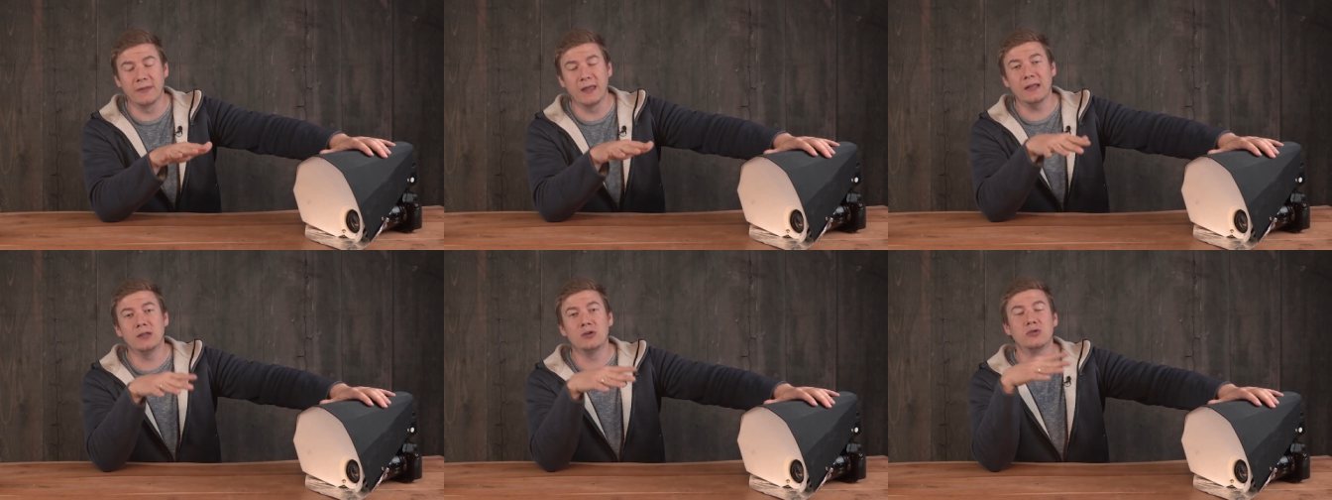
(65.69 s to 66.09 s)

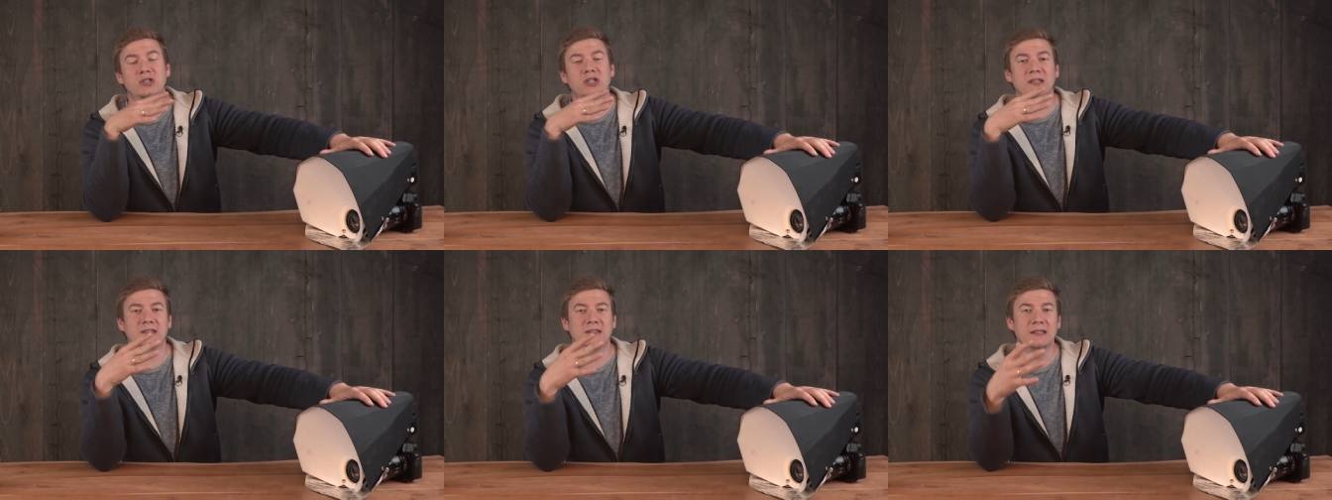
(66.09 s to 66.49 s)
Then you
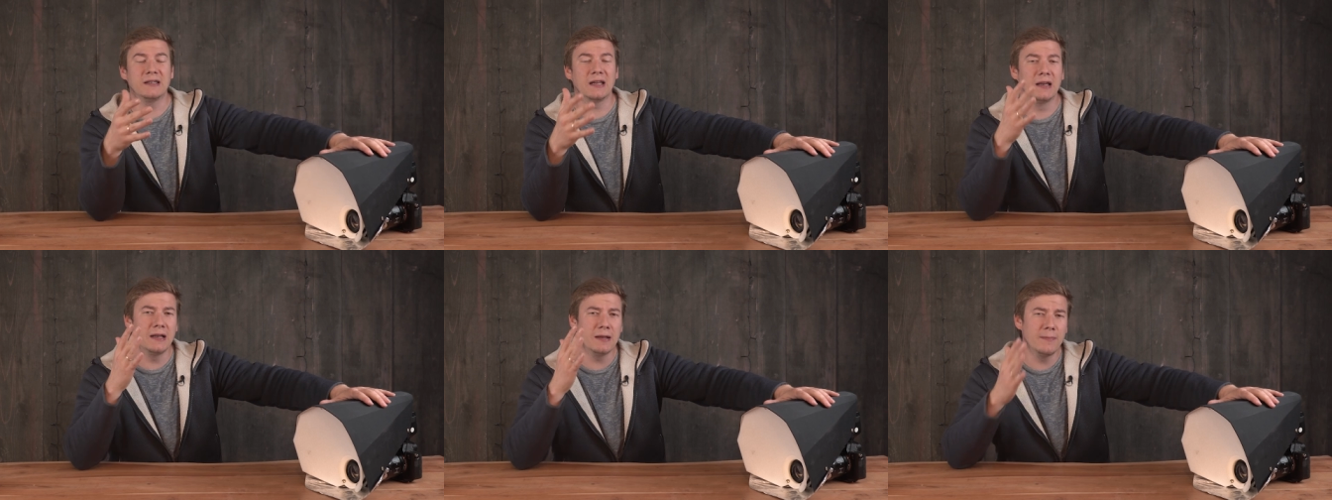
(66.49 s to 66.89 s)
just
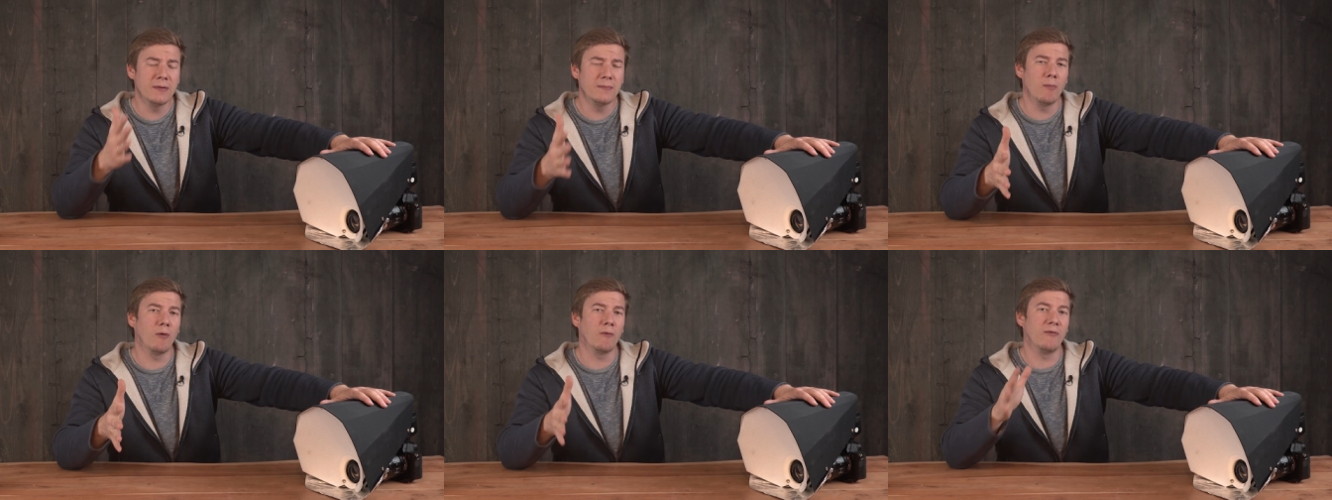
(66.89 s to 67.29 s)
need a little
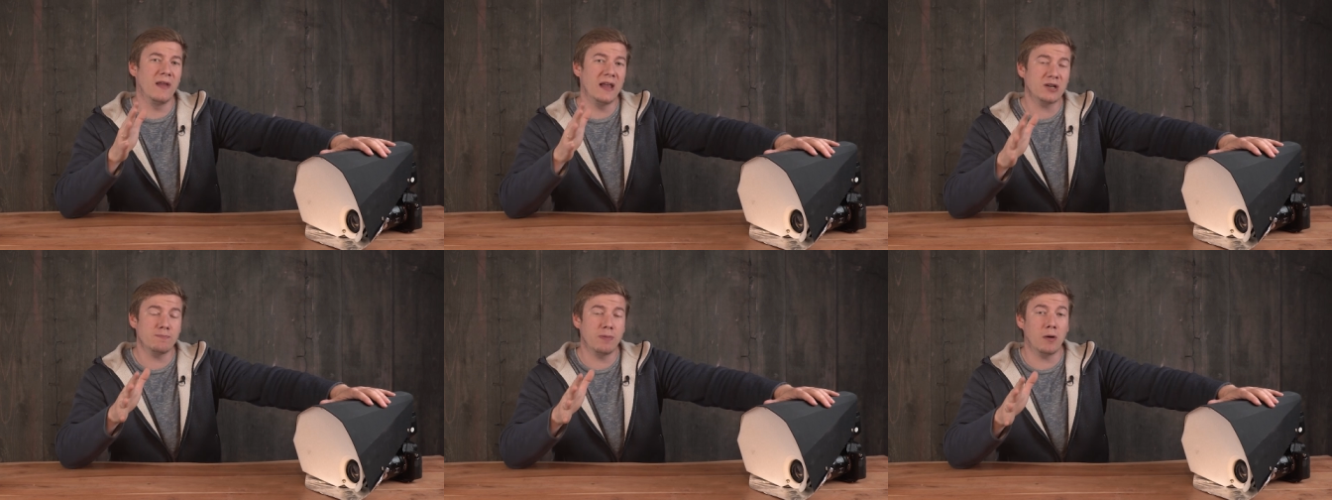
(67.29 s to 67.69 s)
bit more
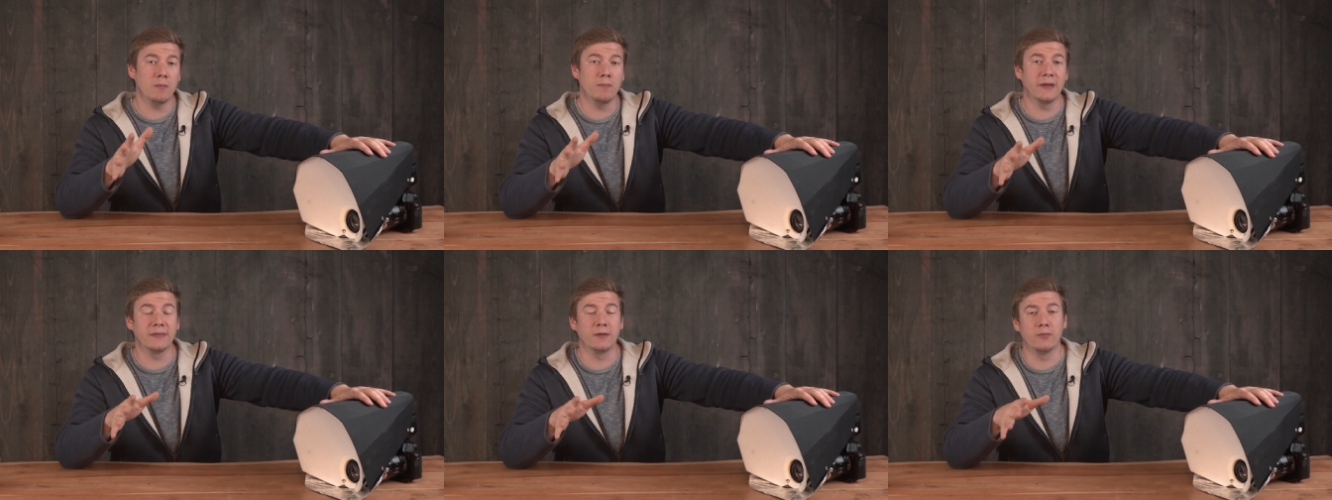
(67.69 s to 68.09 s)
flash power,
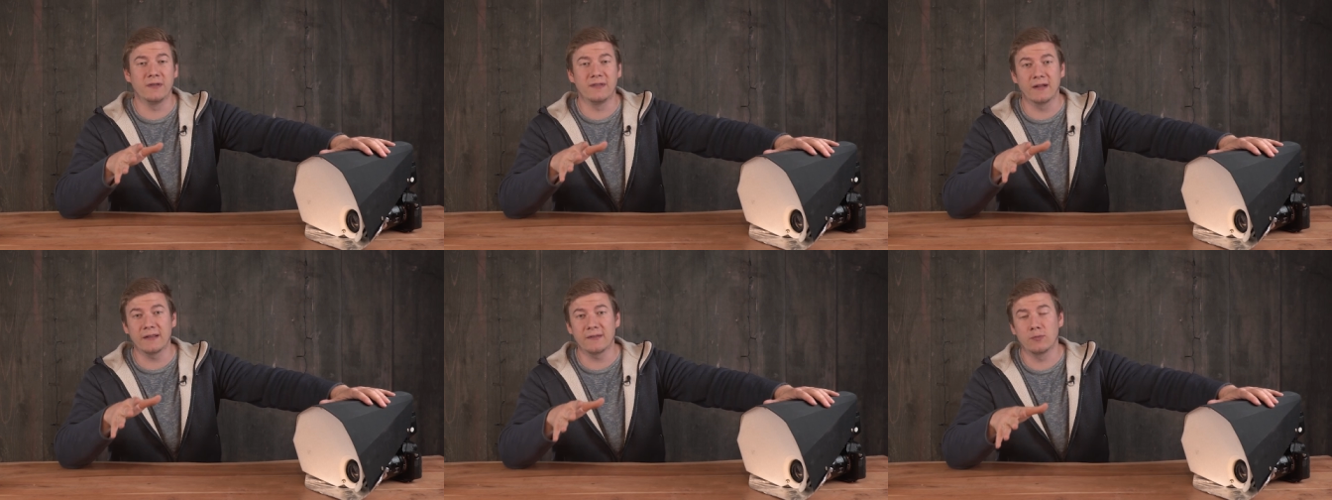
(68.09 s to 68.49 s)
but the
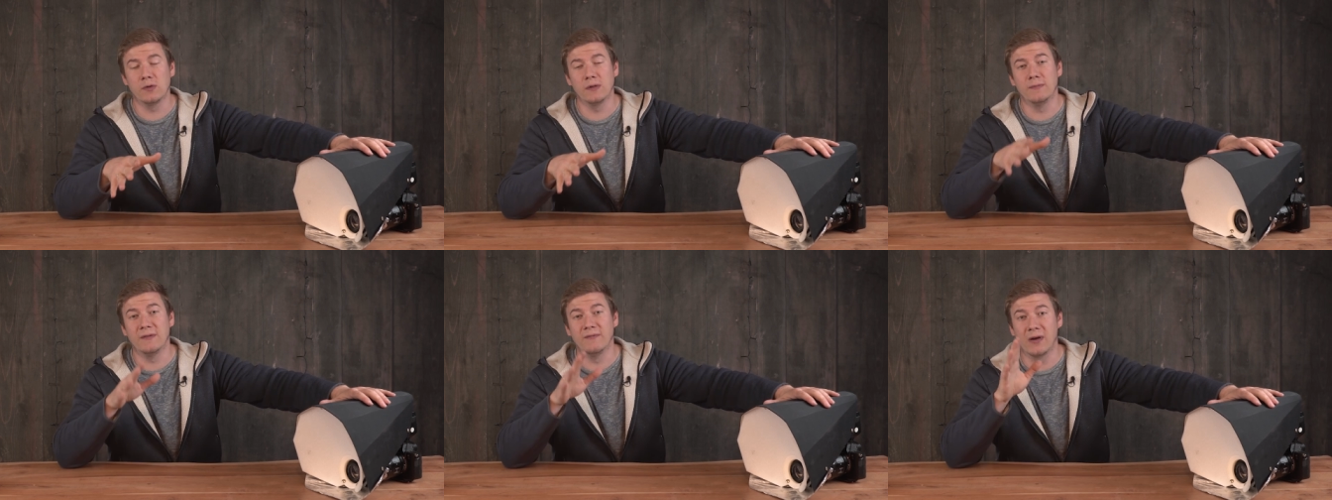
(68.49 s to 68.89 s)
results
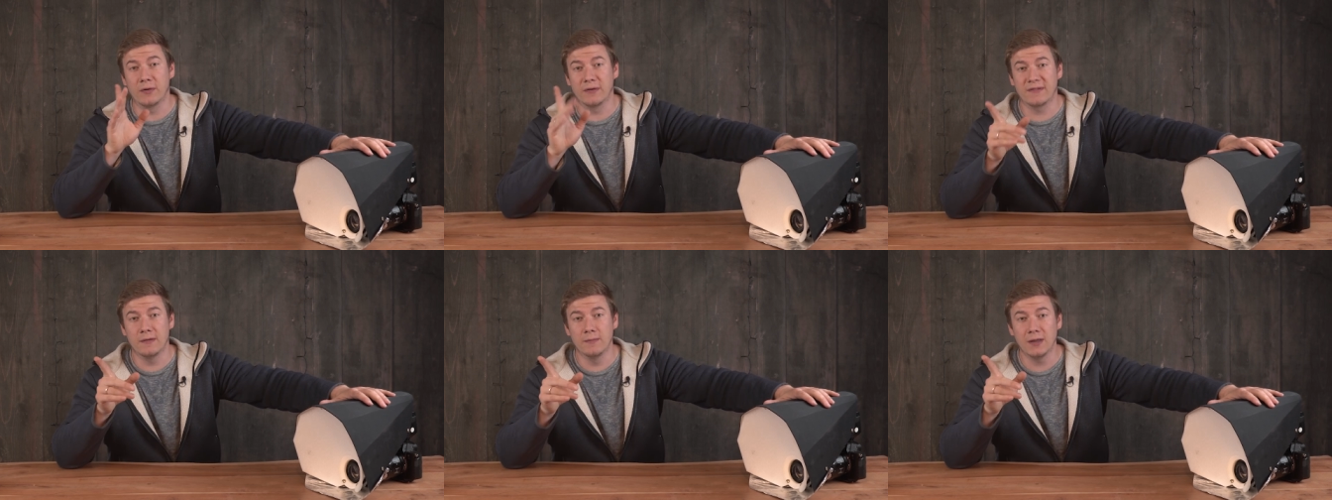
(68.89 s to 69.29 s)
will be
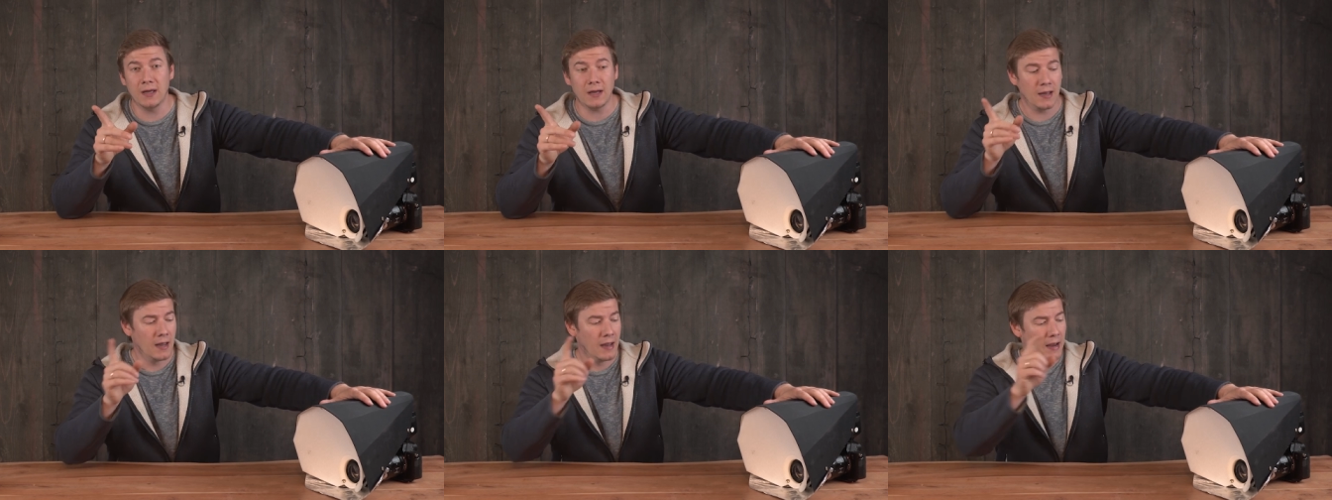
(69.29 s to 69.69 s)
very similar.